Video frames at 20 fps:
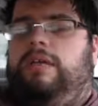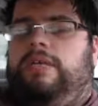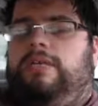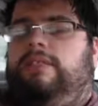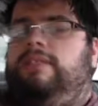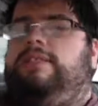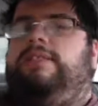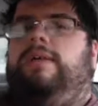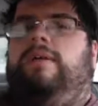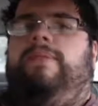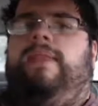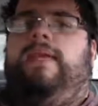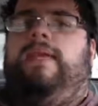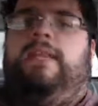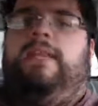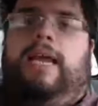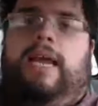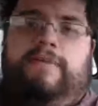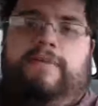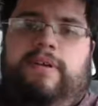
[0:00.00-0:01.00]
it's something
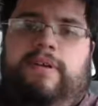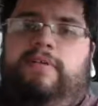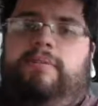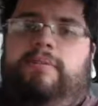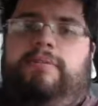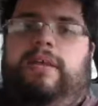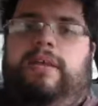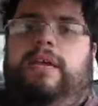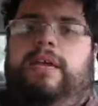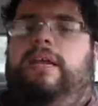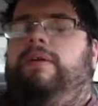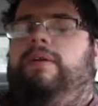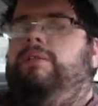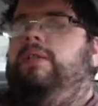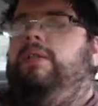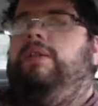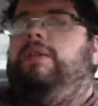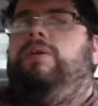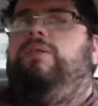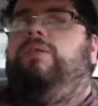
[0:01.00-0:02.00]
that I've never played. I
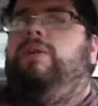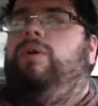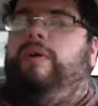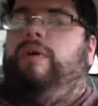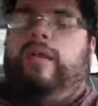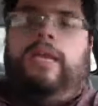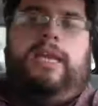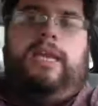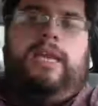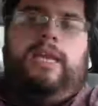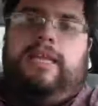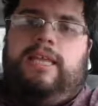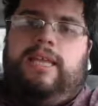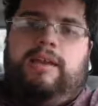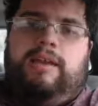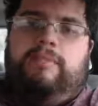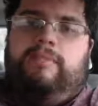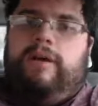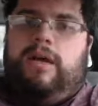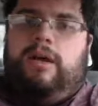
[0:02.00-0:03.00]
really don't know
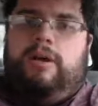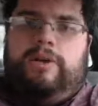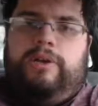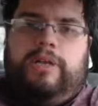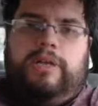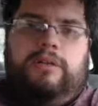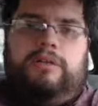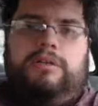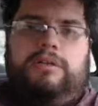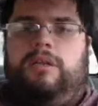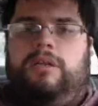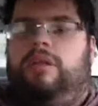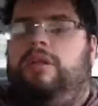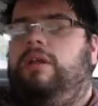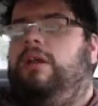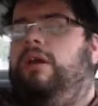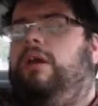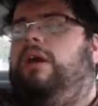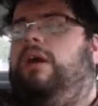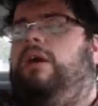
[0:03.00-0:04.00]
anything about it.
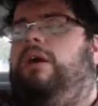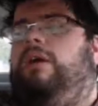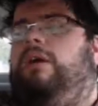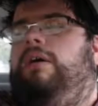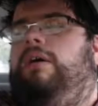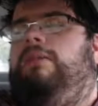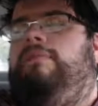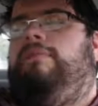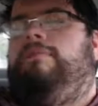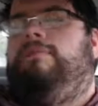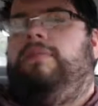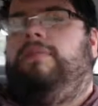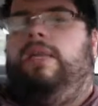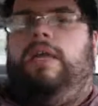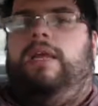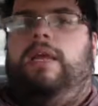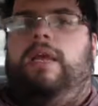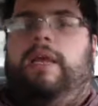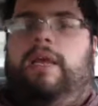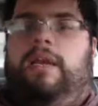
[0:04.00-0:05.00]
And
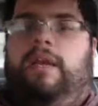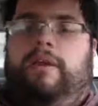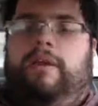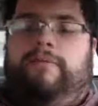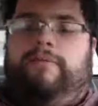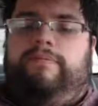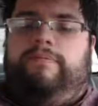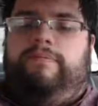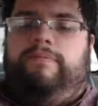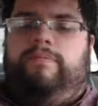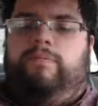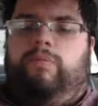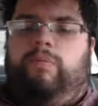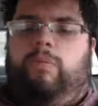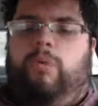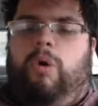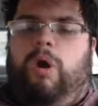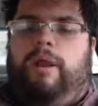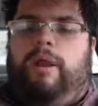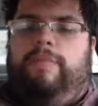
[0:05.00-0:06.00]
I've
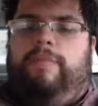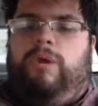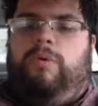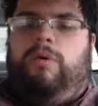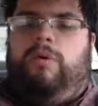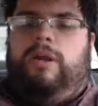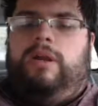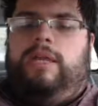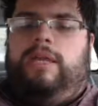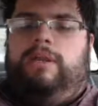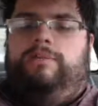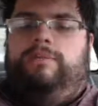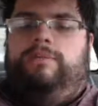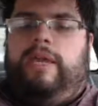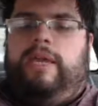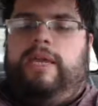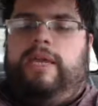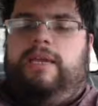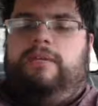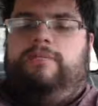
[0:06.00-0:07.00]
been wanting to
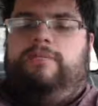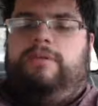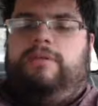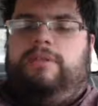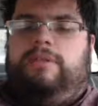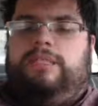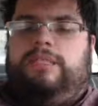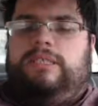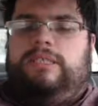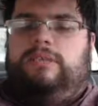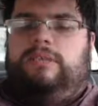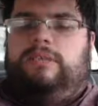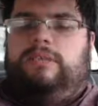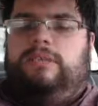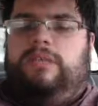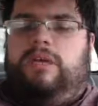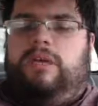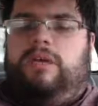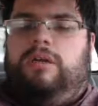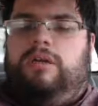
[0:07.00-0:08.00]
play it, but
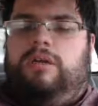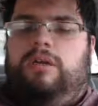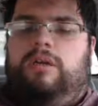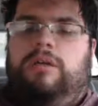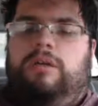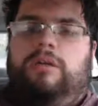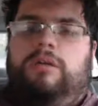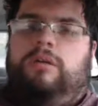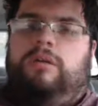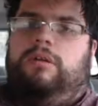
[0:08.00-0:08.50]
since there